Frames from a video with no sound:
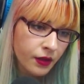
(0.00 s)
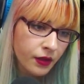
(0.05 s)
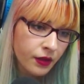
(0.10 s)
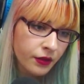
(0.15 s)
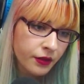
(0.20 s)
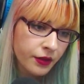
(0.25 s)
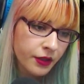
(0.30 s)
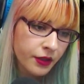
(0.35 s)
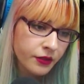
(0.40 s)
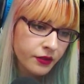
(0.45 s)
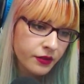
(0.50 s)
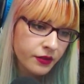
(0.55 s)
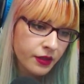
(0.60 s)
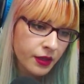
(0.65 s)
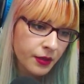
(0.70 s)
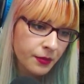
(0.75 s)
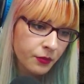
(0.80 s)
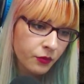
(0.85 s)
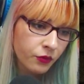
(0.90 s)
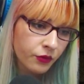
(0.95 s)
There's
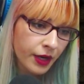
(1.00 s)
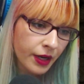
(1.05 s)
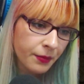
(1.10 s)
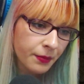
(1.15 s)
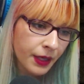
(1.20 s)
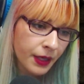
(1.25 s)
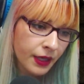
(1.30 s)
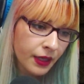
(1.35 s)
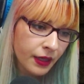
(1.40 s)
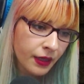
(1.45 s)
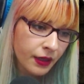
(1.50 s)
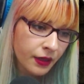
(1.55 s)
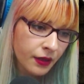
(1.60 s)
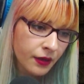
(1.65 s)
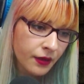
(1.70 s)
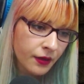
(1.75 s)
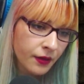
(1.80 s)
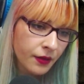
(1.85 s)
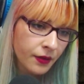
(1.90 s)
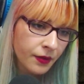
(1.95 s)
some red paint.
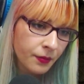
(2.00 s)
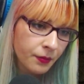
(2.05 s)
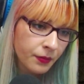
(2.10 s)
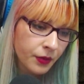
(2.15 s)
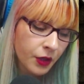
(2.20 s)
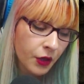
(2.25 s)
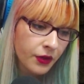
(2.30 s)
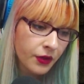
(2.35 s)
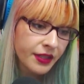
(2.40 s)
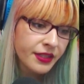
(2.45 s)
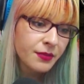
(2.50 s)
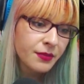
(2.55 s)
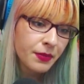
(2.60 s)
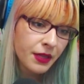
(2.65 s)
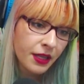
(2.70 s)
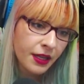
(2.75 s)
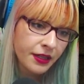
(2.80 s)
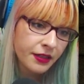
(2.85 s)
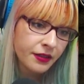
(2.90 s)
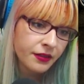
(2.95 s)
No, that's
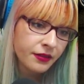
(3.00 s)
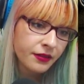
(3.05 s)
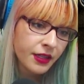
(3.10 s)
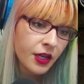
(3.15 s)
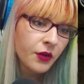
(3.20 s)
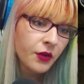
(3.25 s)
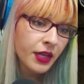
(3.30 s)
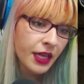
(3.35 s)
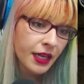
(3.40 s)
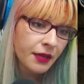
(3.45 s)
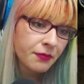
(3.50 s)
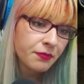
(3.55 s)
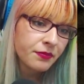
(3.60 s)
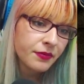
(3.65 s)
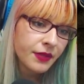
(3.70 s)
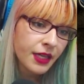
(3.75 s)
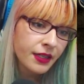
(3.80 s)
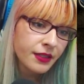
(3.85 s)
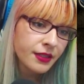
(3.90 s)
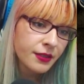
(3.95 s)
blood. Okay,
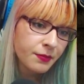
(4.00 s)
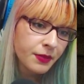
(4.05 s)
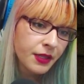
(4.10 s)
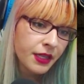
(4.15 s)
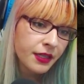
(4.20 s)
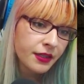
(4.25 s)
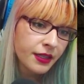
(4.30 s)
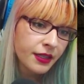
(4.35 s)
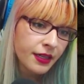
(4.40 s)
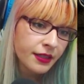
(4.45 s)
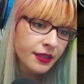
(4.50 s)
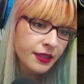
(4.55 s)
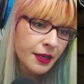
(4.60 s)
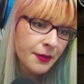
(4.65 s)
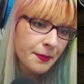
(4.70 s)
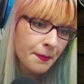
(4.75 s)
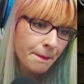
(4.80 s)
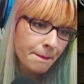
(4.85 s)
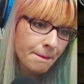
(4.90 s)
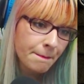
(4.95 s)
that's blood that
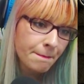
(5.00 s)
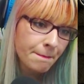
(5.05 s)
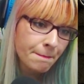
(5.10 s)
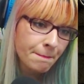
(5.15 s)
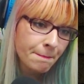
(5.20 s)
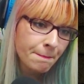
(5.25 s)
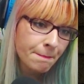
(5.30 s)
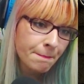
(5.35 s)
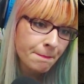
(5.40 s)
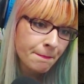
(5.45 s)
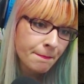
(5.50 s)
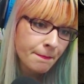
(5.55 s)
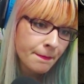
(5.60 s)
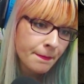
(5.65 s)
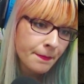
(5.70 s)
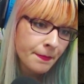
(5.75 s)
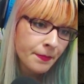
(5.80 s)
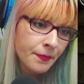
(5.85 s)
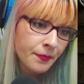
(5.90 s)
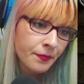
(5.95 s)
time.
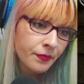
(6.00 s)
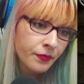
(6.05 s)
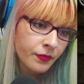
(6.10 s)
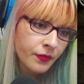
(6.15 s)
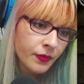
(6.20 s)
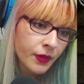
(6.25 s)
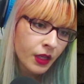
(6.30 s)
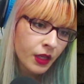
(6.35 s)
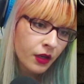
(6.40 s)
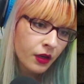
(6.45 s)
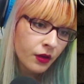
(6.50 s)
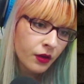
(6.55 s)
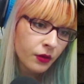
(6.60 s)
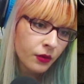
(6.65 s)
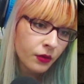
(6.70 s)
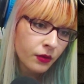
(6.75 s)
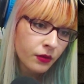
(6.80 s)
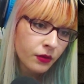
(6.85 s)
Oh.